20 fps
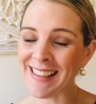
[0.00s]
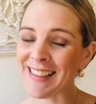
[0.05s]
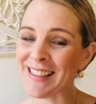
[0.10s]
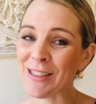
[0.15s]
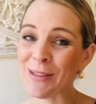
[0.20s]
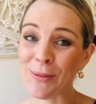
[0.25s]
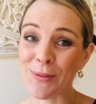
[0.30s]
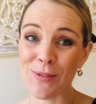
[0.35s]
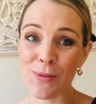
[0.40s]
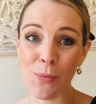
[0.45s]
It
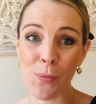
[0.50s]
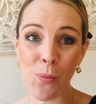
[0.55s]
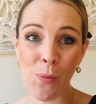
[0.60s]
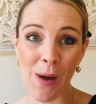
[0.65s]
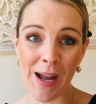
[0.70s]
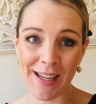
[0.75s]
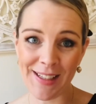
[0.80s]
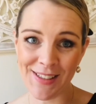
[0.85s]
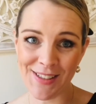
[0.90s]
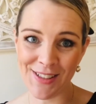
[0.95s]
looks
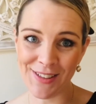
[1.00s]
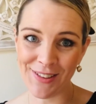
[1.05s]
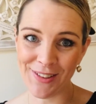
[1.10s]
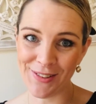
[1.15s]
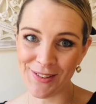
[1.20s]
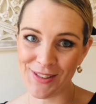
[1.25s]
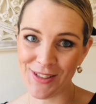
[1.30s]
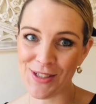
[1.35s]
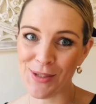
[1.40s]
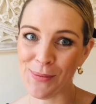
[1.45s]
way too
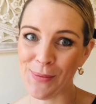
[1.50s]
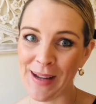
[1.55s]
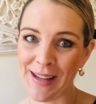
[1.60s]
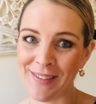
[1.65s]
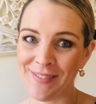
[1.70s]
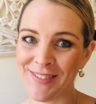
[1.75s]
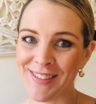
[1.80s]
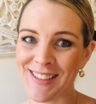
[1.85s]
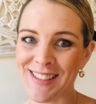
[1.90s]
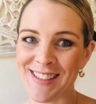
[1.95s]
good to
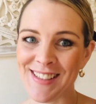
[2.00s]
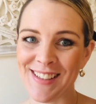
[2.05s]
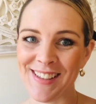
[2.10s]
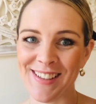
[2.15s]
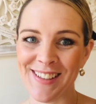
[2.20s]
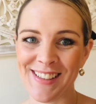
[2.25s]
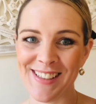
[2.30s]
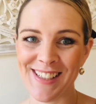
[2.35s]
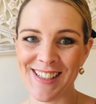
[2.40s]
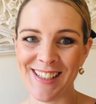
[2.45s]
wait for
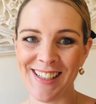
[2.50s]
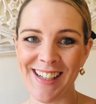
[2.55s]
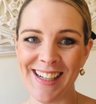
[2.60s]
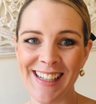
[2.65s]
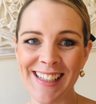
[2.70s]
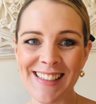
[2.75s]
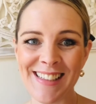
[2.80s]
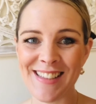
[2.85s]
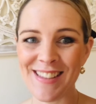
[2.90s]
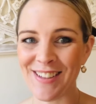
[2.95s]
dessert
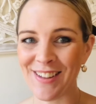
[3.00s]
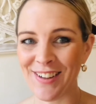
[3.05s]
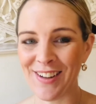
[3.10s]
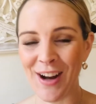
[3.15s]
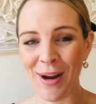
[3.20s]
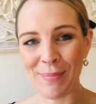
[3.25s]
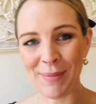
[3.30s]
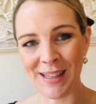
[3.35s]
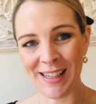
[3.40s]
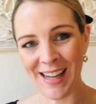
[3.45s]
tonight. So
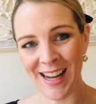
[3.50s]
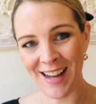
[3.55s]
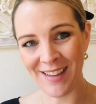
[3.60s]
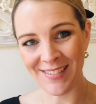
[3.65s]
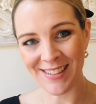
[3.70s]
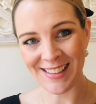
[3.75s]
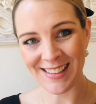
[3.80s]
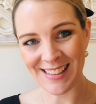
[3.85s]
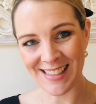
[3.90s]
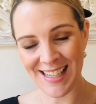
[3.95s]
I'm gonna have
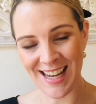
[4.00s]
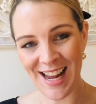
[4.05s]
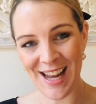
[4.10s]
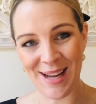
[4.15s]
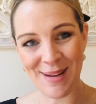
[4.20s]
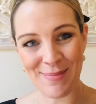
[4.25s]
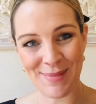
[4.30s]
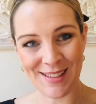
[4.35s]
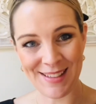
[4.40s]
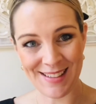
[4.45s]
it
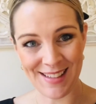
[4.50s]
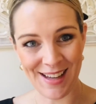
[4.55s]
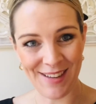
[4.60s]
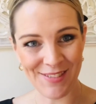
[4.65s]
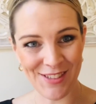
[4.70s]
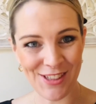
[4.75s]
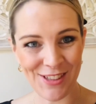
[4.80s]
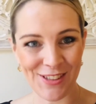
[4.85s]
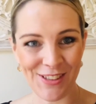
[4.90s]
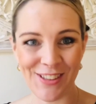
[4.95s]
this
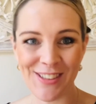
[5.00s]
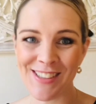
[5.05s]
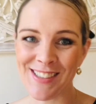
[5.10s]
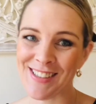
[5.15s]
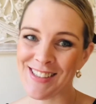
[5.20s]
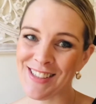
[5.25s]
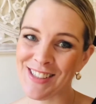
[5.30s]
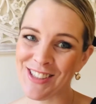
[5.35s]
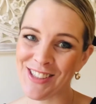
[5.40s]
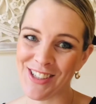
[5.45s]
afternoon
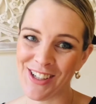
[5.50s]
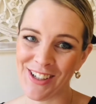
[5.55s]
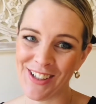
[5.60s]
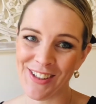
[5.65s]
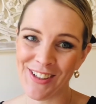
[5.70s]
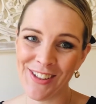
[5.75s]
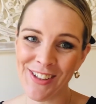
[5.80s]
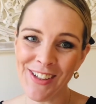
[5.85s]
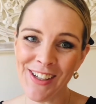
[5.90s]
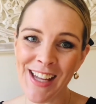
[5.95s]
just to show
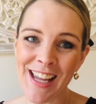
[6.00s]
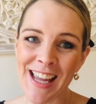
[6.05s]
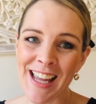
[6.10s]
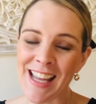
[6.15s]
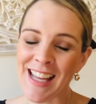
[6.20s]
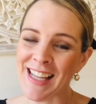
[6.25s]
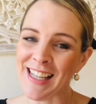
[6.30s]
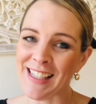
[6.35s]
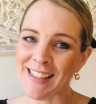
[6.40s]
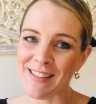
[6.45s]
you.
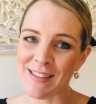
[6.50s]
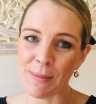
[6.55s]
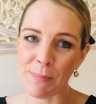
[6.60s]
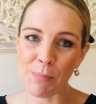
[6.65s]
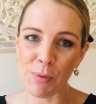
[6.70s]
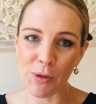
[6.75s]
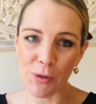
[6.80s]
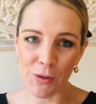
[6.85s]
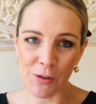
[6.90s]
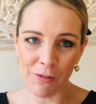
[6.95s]
It's a
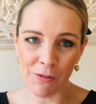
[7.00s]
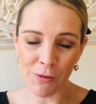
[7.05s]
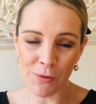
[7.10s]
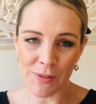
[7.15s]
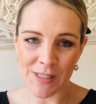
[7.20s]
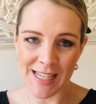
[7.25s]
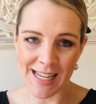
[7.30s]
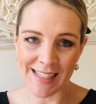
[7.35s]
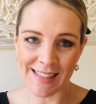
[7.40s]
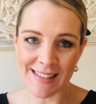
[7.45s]
beautiful
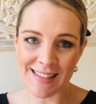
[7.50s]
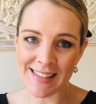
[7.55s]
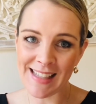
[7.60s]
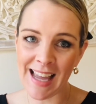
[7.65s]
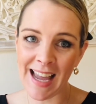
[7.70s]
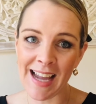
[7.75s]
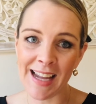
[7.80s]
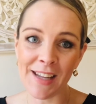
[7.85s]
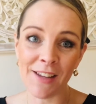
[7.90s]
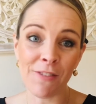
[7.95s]
dense
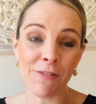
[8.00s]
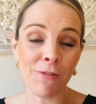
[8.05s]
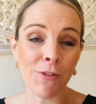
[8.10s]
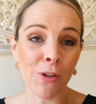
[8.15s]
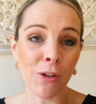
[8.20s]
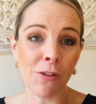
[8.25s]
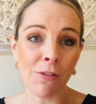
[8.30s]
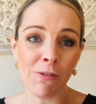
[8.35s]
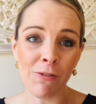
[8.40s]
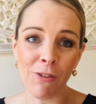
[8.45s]
cake
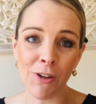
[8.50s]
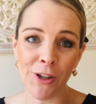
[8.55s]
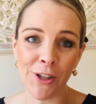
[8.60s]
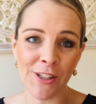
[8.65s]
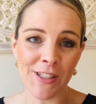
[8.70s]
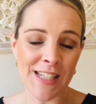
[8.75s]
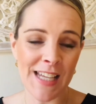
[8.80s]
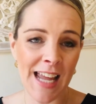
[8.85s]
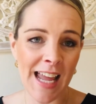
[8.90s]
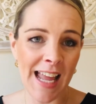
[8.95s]
full of
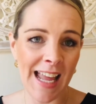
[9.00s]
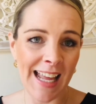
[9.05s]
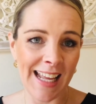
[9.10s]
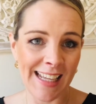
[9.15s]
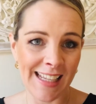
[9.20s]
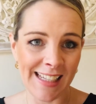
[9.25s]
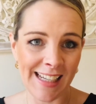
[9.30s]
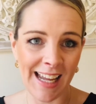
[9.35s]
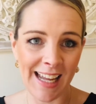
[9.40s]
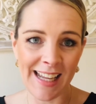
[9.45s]
fruit
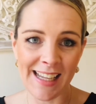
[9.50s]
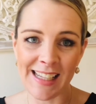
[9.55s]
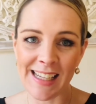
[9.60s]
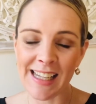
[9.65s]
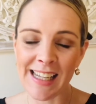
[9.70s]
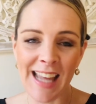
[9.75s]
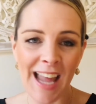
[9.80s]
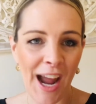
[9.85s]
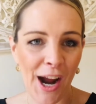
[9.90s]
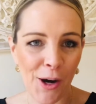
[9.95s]
in a
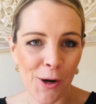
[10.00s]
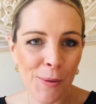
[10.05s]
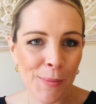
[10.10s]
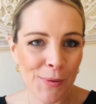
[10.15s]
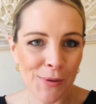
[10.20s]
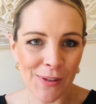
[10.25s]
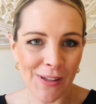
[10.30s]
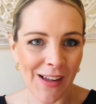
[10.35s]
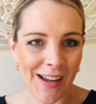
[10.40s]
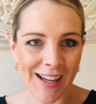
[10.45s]

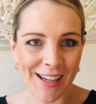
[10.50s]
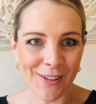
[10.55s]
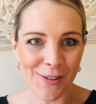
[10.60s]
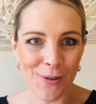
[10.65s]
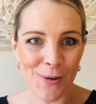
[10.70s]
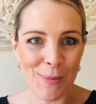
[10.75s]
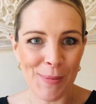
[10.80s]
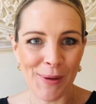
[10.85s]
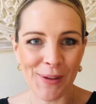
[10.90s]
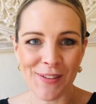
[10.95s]
caramel-like,
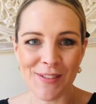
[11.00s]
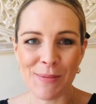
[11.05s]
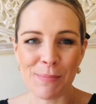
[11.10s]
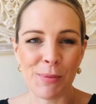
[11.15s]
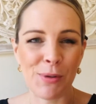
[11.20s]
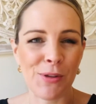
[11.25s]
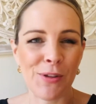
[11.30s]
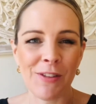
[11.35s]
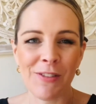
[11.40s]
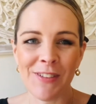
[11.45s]
almost
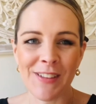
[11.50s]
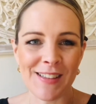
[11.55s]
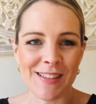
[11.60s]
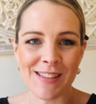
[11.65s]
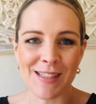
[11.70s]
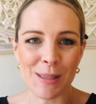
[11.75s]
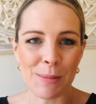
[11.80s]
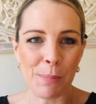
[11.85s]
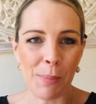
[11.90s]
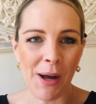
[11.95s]
beautifully
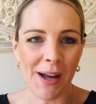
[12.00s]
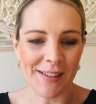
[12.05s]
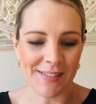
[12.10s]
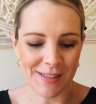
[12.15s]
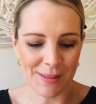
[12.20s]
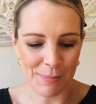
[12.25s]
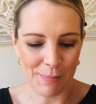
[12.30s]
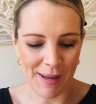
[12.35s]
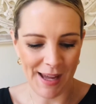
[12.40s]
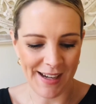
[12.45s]

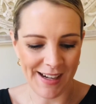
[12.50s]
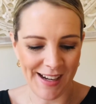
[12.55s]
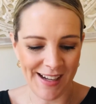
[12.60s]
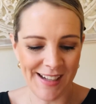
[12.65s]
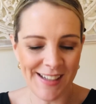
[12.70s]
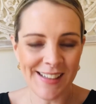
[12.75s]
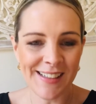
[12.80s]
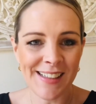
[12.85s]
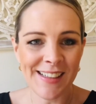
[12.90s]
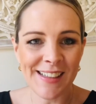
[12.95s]
spiced
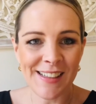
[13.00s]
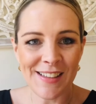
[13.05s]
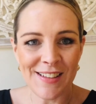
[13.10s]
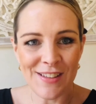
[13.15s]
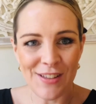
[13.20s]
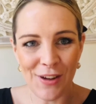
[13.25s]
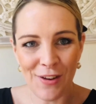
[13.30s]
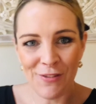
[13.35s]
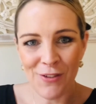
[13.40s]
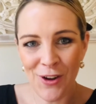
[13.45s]
batter.
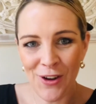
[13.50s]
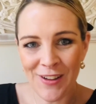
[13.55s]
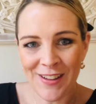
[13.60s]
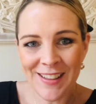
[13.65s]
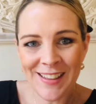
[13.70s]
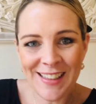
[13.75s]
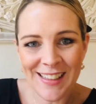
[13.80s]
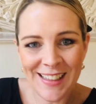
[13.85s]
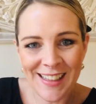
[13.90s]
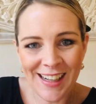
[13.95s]
So I've got it
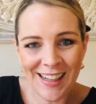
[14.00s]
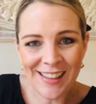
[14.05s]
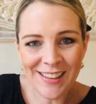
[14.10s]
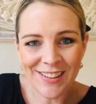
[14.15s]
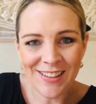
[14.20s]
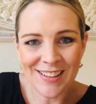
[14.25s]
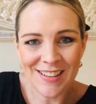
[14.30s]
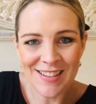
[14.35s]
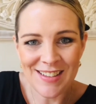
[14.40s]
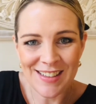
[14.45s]
here.
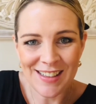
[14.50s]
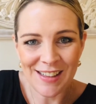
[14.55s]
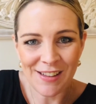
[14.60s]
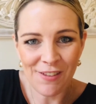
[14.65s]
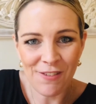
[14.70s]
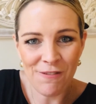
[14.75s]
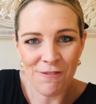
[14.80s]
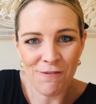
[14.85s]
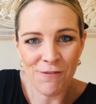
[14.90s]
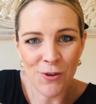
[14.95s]
You can see
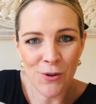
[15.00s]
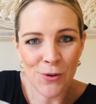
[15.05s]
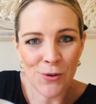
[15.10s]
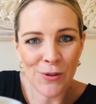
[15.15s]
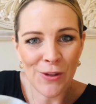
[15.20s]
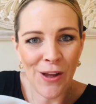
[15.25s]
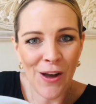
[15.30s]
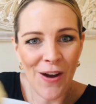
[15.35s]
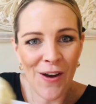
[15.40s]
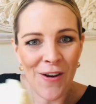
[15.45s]
it's
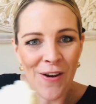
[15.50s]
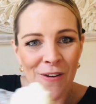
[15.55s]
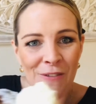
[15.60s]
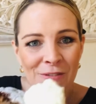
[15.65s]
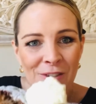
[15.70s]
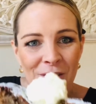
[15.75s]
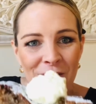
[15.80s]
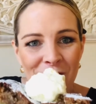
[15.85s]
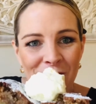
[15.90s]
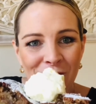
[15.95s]
full
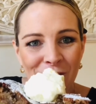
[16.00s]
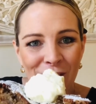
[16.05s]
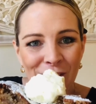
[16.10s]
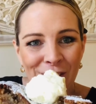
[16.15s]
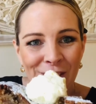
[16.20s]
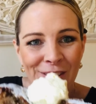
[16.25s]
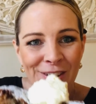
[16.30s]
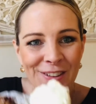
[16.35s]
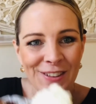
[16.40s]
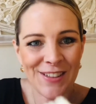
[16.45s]
of
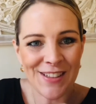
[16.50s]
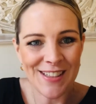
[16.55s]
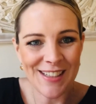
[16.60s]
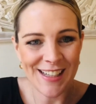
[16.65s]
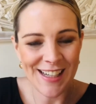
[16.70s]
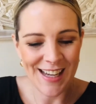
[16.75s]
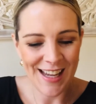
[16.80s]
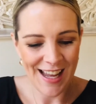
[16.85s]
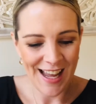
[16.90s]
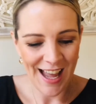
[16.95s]
fruit.
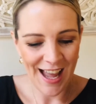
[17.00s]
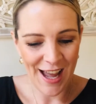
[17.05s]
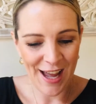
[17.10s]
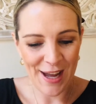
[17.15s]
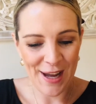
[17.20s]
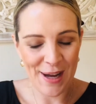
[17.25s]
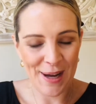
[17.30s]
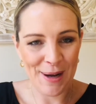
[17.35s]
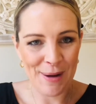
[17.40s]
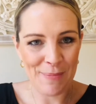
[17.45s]

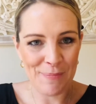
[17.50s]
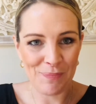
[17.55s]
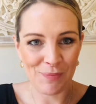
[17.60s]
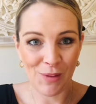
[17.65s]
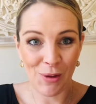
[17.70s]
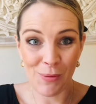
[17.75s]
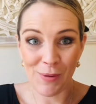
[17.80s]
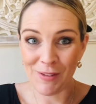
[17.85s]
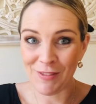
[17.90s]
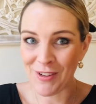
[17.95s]

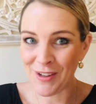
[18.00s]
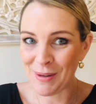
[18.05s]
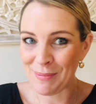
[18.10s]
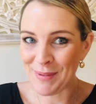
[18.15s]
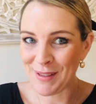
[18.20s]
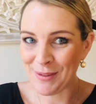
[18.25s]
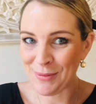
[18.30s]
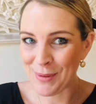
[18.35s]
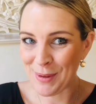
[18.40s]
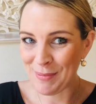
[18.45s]
We've got a
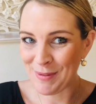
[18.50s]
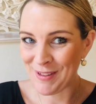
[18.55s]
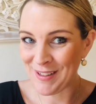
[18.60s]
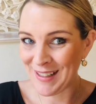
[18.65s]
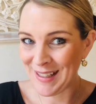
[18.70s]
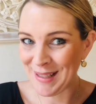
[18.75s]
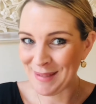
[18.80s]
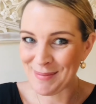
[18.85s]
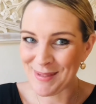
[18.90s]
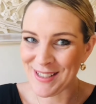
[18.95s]
bit of whipped
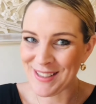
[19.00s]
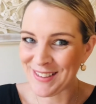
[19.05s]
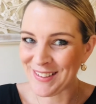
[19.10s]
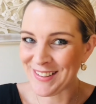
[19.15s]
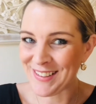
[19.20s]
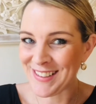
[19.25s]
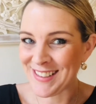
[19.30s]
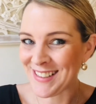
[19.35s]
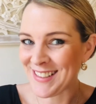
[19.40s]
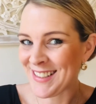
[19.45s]
cream
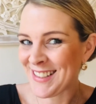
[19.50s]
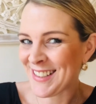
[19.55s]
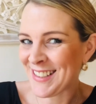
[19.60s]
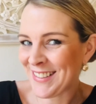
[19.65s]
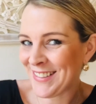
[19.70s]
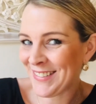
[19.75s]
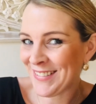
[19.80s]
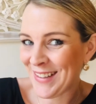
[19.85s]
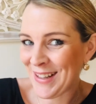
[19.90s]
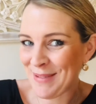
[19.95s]
too, just
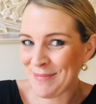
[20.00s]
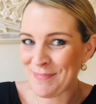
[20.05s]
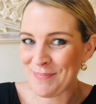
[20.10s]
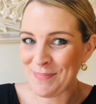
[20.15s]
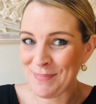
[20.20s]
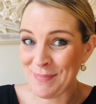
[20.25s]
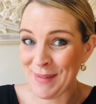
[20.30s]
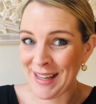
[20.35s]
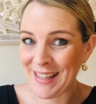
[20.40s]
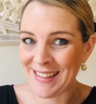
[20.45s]
to
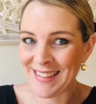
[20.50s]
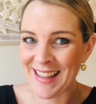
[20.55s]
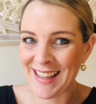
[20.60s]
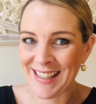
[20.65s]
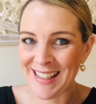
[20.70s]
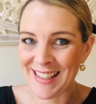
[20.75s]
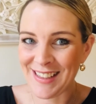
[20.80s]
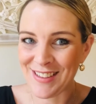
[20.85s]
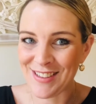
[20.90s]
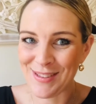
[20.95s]
make it that
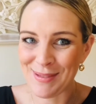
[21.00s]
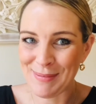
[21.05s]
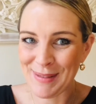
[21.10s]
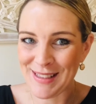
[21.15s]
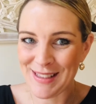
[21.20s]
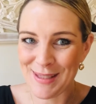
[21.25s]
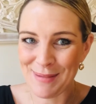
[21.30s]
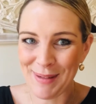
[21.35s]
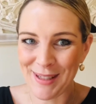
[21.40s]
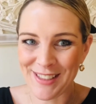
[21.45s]
extra
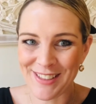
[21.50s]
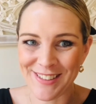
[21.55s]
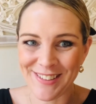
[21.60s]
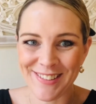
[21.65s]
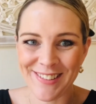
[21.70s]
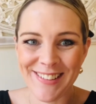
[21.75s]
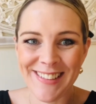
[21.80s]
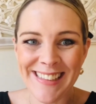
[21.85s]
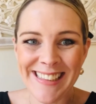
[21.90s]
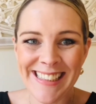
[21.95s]
bit
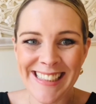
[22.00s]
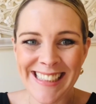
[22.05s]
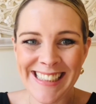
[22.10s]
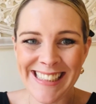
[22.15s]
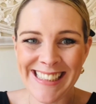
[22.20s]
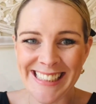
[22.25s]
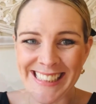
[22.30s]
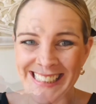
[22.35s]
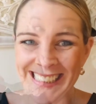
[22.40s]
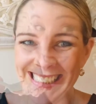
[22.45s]
special.
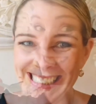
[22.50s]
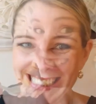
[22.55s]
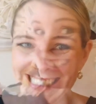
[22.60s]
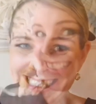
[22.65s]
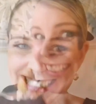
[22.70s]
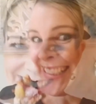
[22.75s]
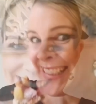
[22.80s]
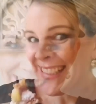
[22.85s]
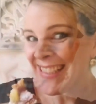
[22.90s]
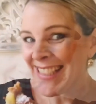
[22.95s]

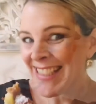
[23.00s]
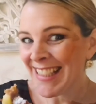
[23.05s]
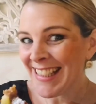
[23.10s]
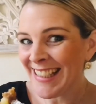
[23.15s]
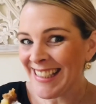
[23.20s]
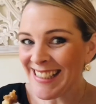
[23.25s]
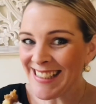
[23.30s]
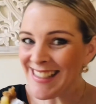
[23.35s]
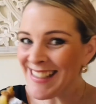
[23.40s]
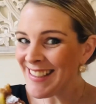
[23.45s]

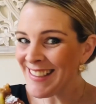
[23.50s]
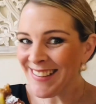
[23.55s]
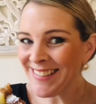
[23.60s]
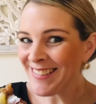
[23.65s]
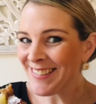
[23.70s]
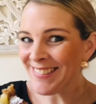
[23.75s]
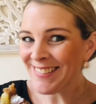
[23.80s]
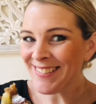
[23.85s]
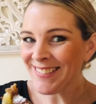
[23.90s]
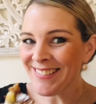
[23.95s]

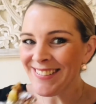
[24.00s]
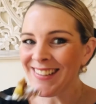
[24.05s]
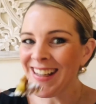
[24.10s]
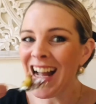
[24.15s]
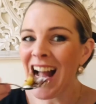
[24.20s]
Delicious.